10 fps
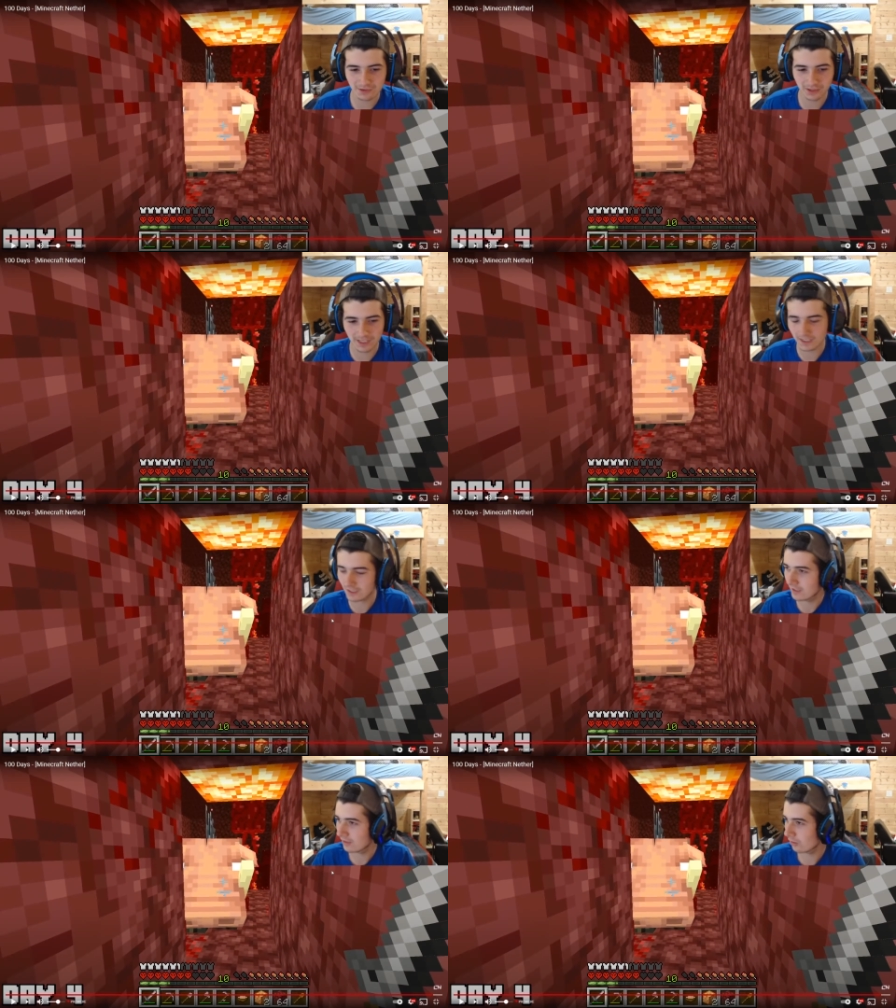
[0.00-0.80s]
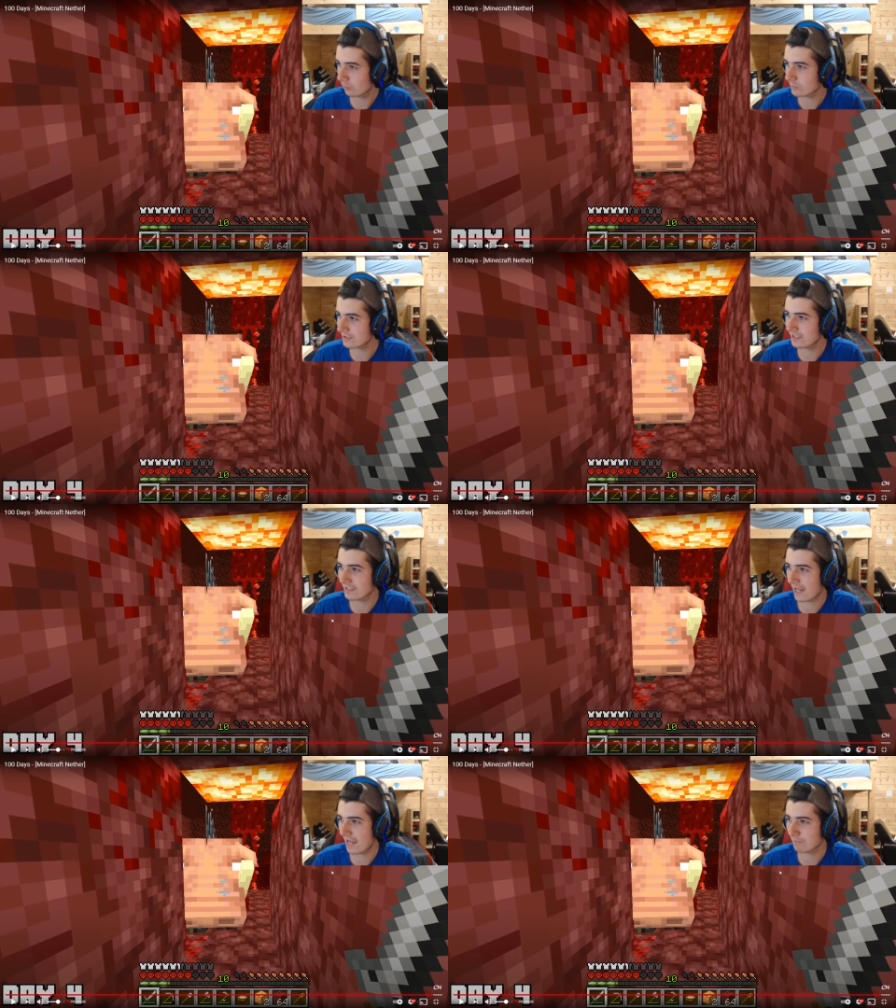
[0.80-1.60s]
Like, what is he
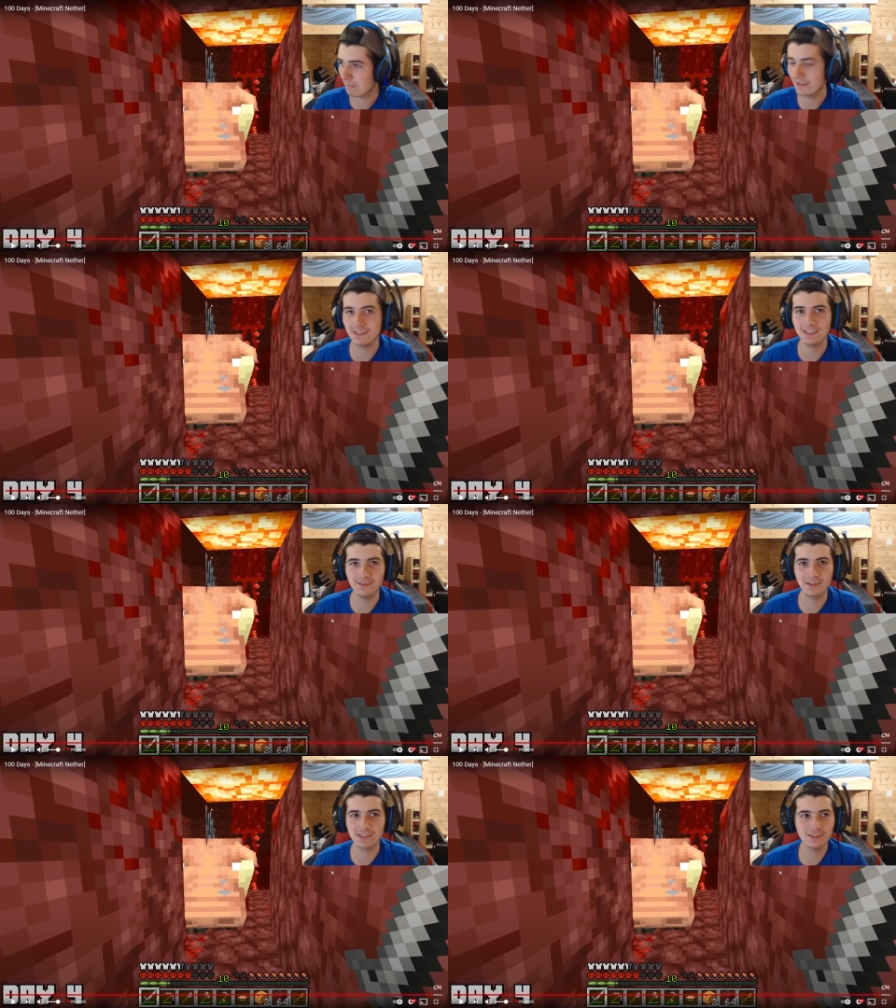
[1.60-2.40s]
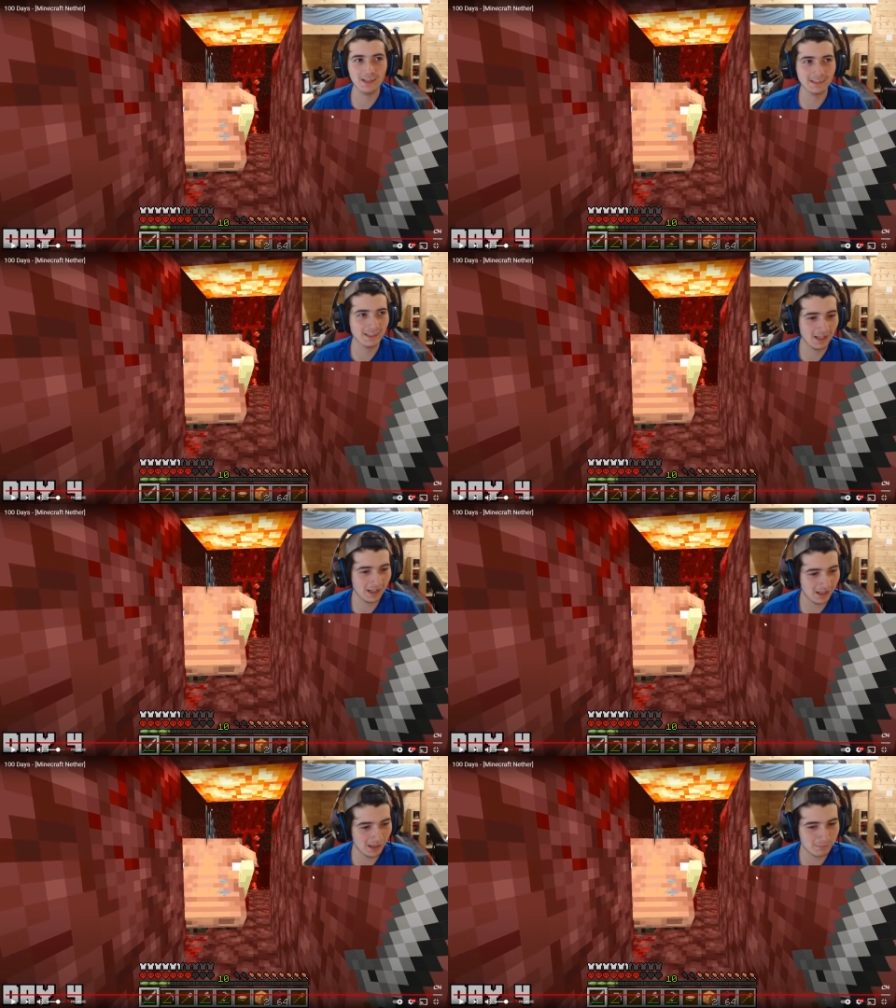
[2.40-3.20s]
gonna have by the end of this? Like,
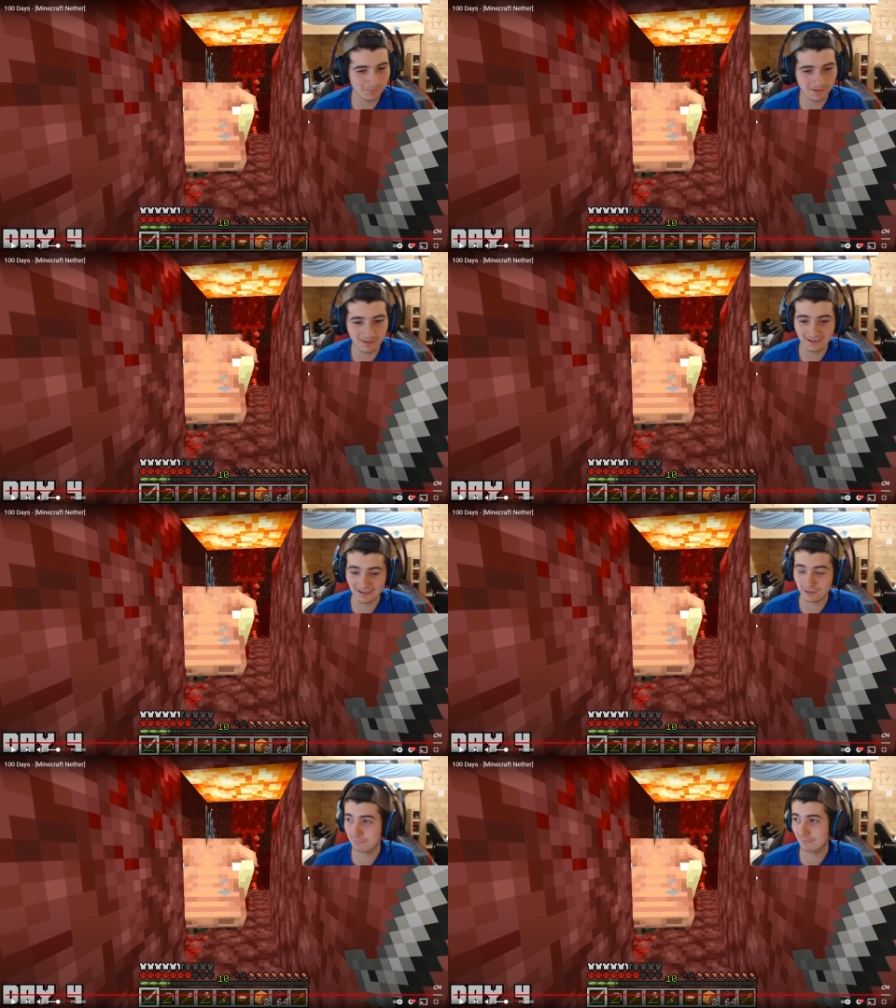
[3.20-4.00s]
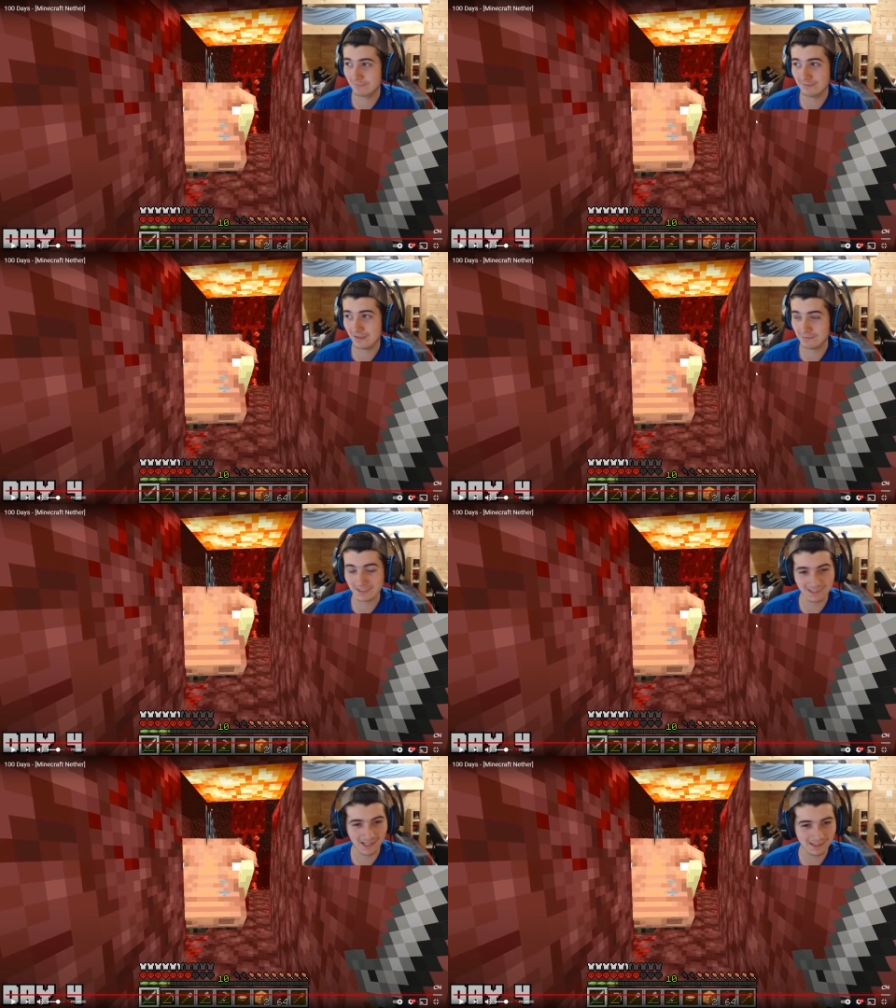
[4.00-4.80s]
I'm- I'm I'm
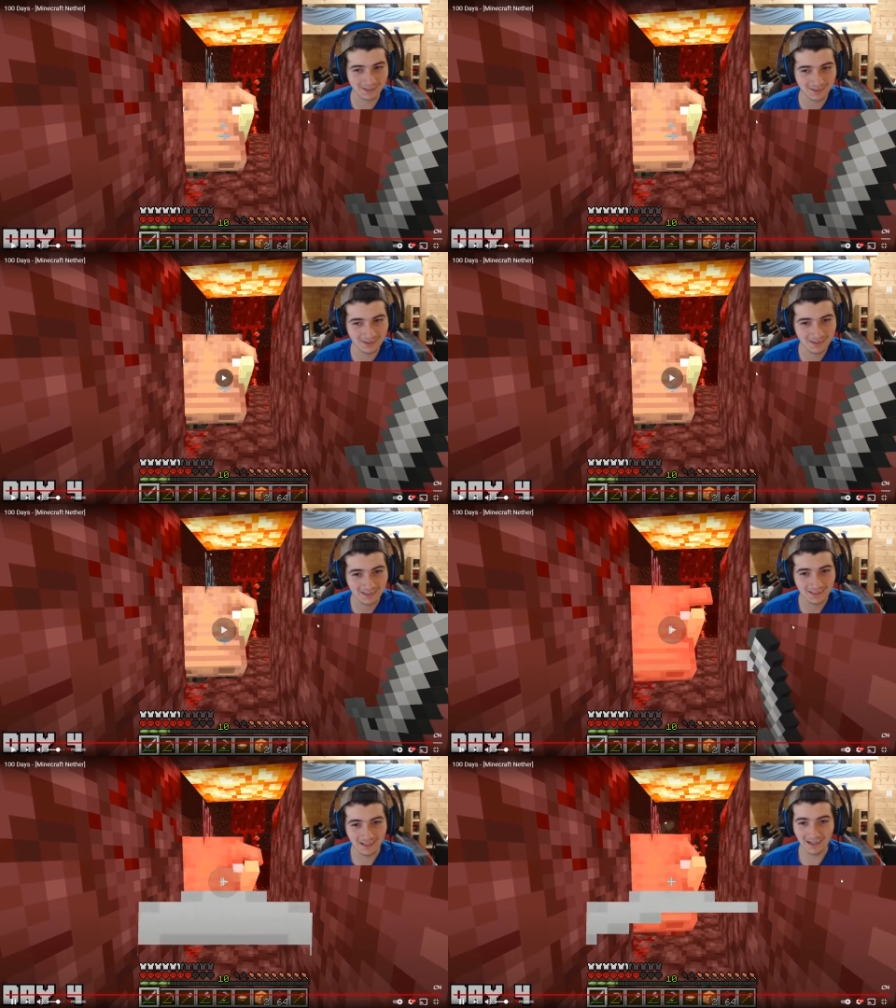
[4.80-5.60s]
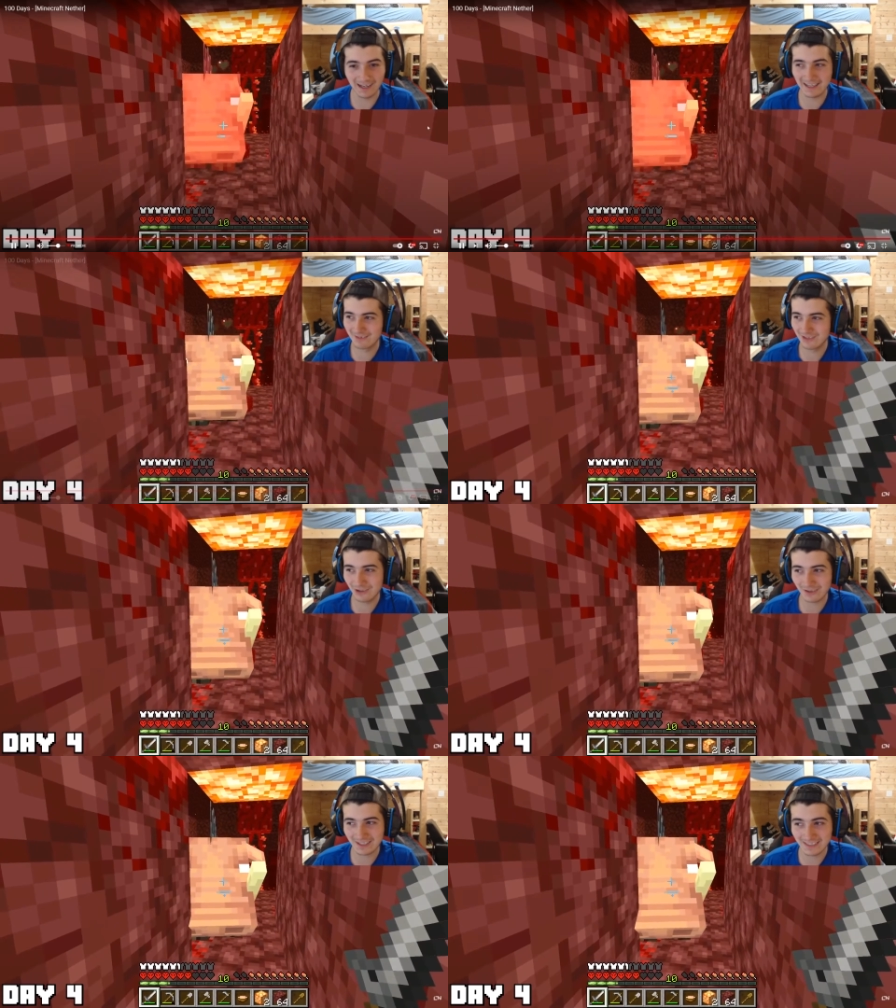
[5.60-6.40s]
excited, dude. Nice I have
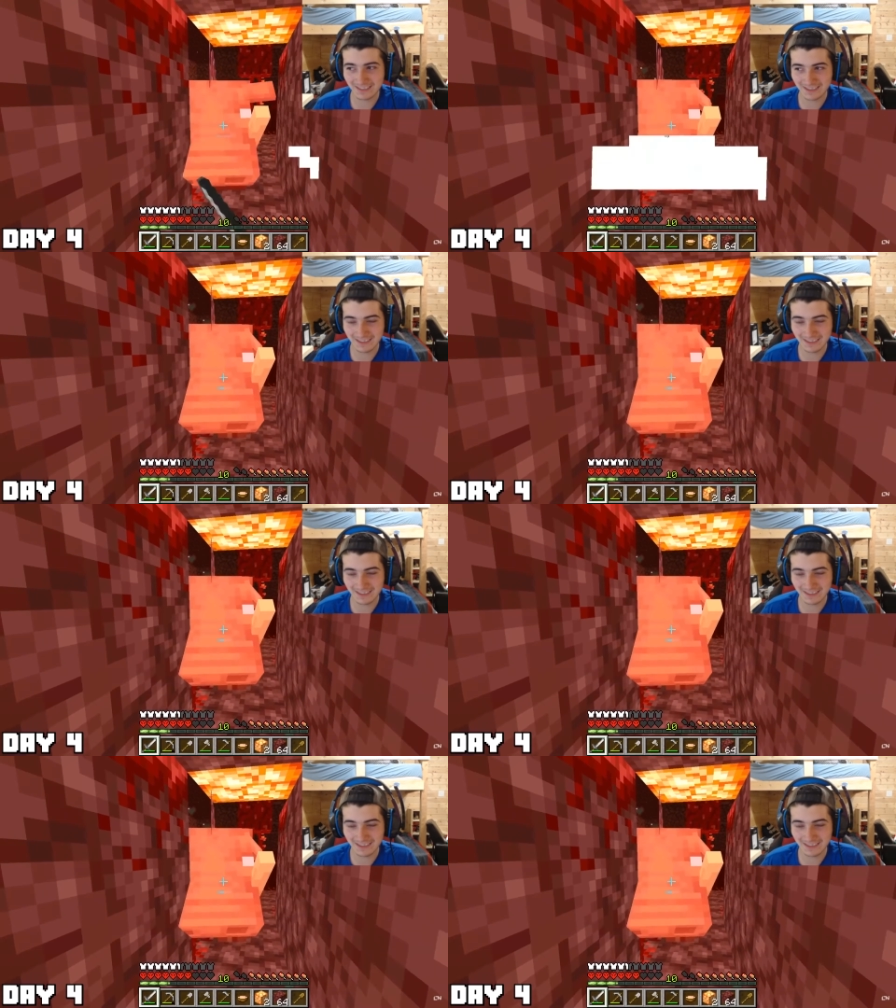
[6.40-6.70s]
no idea.